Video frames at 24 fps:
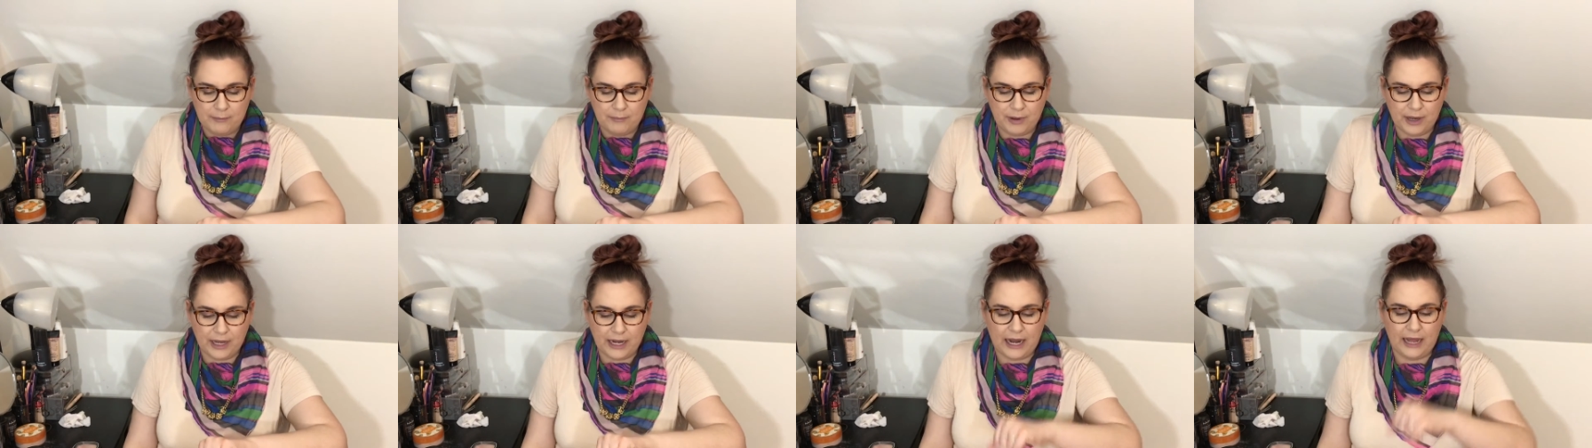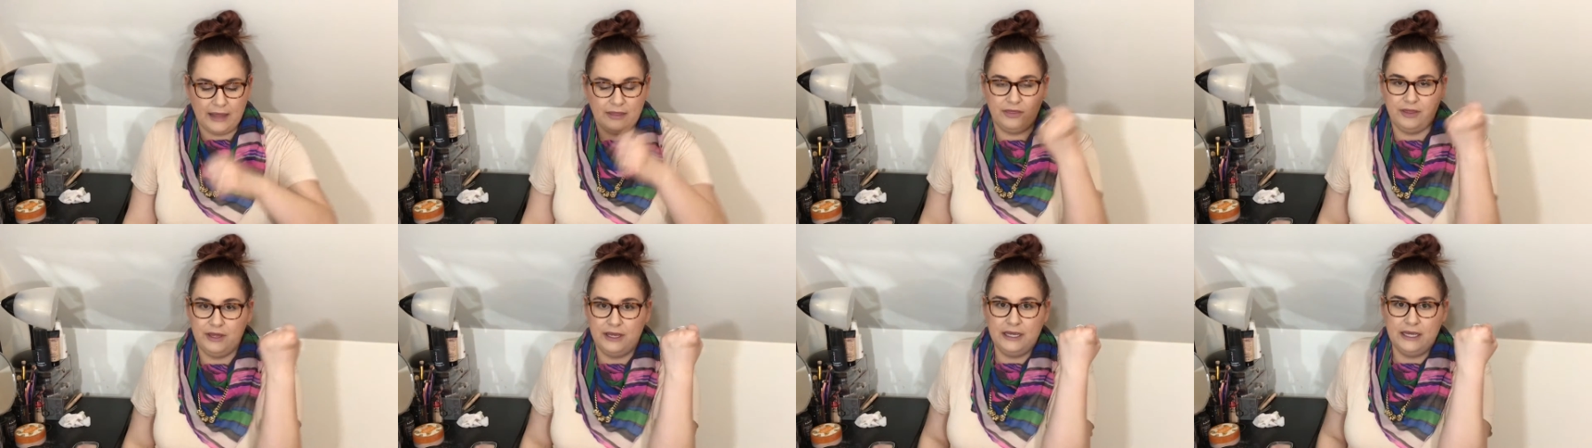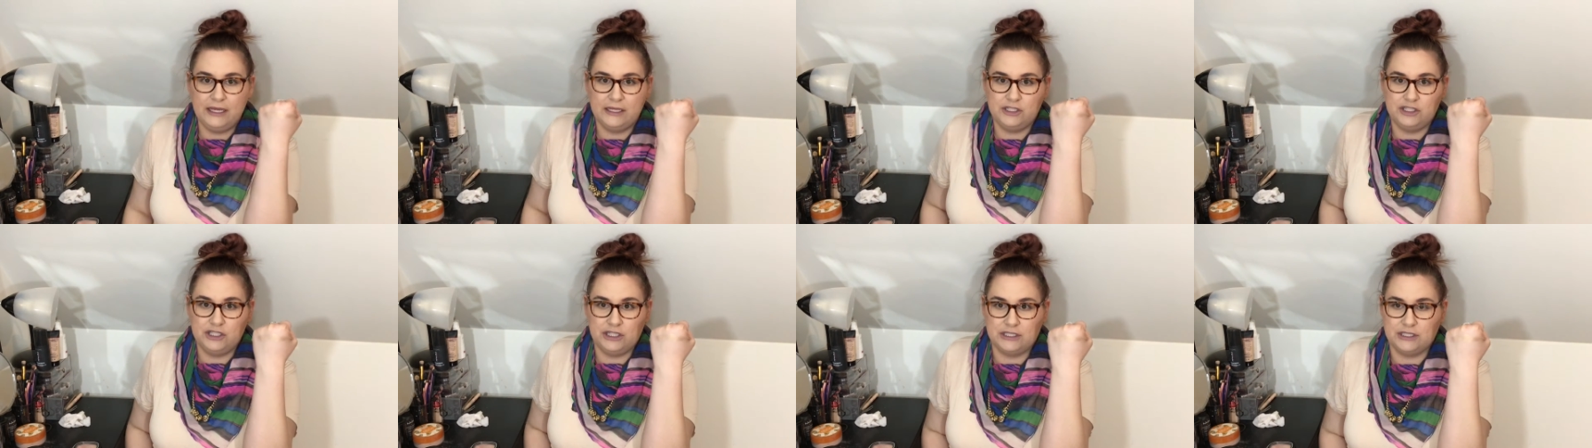but I think
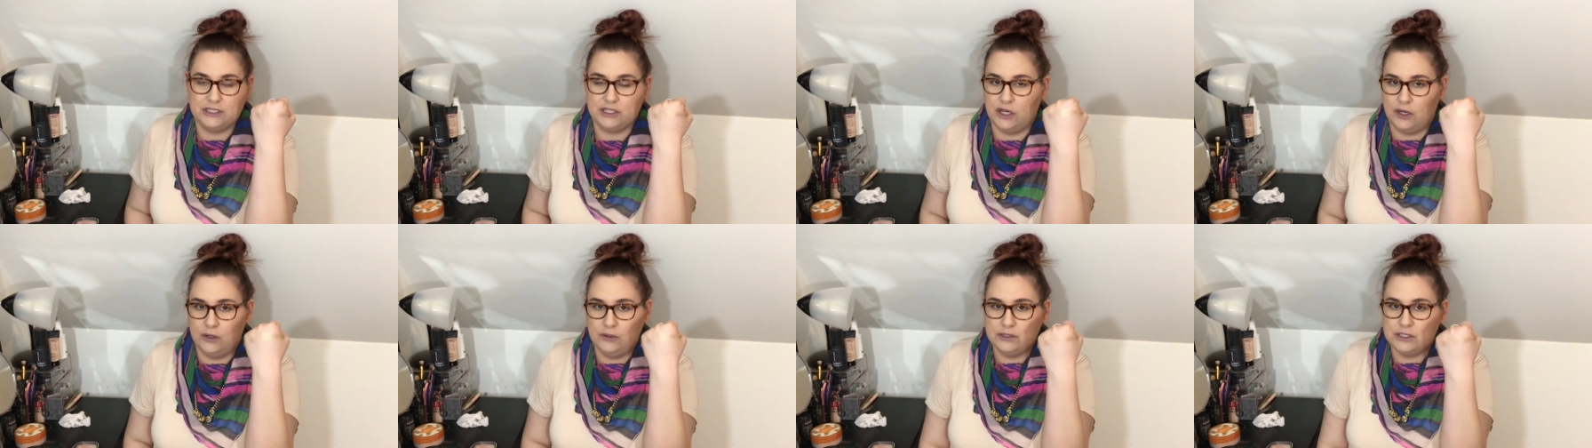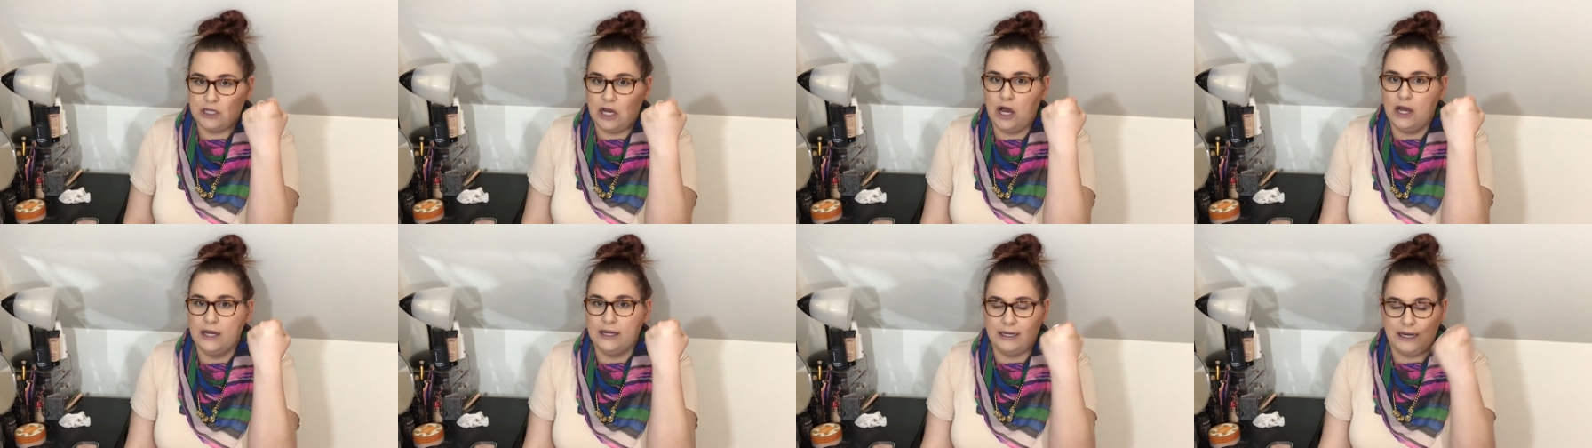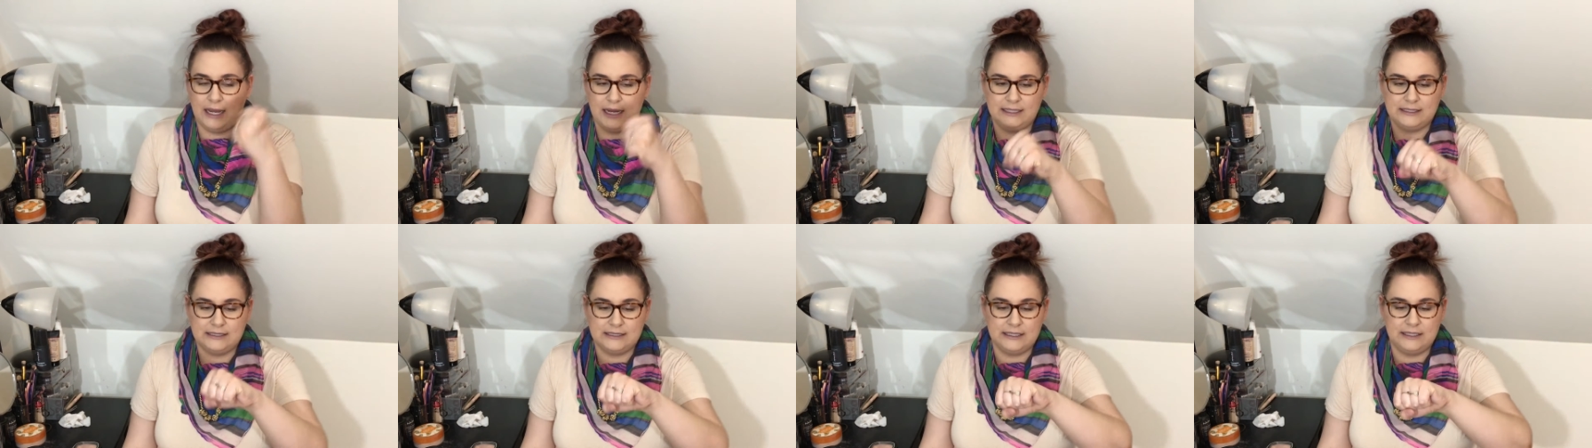it just goes on
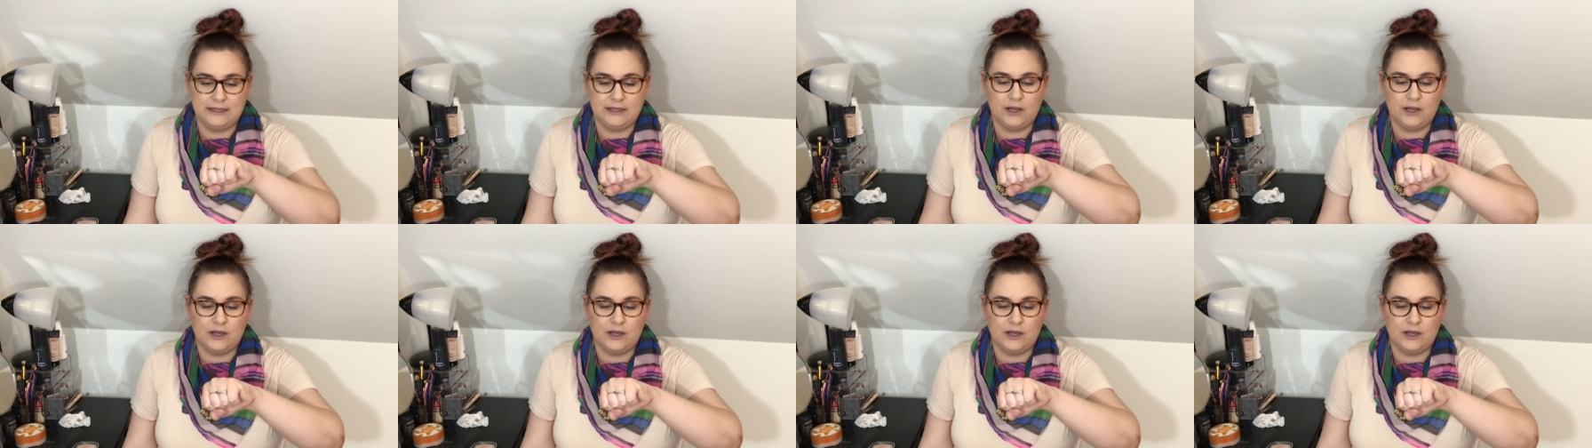nicely.